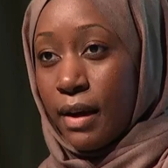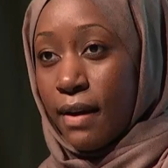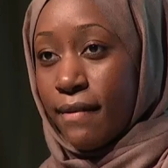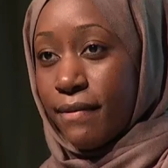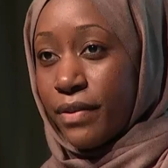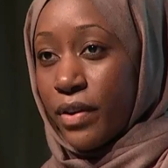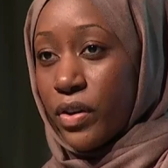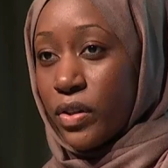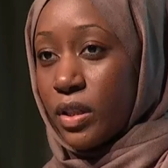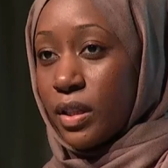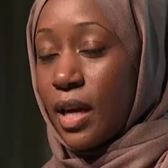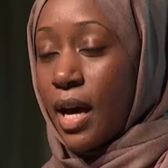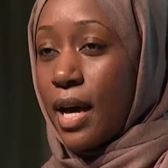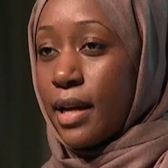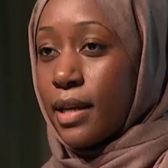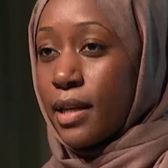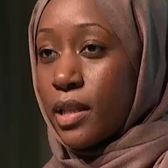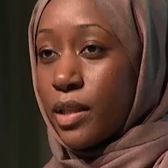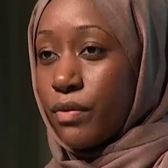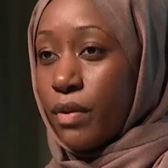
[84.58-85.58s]
first got
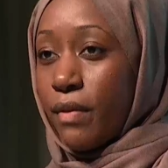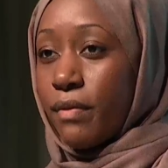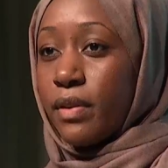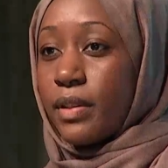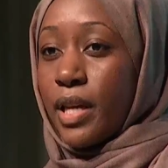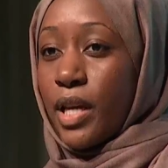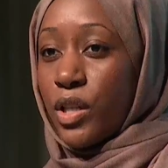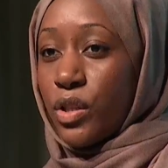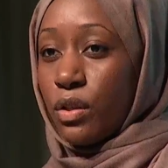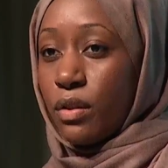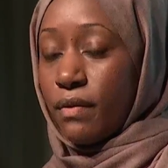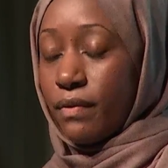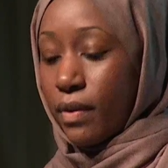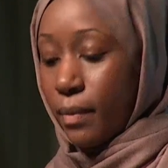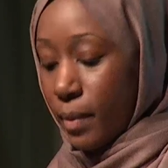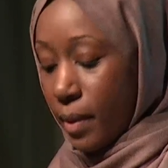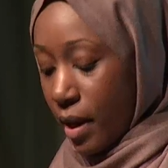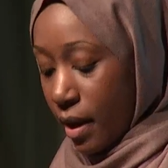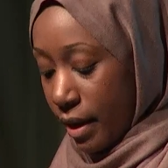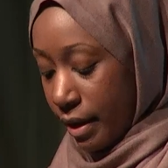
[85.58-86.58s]
his revelation from
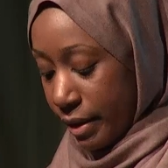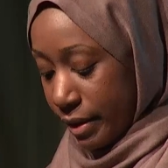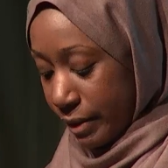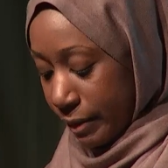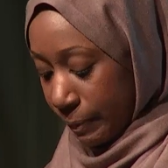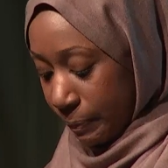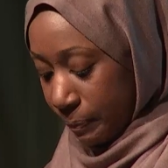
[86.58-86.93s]
God.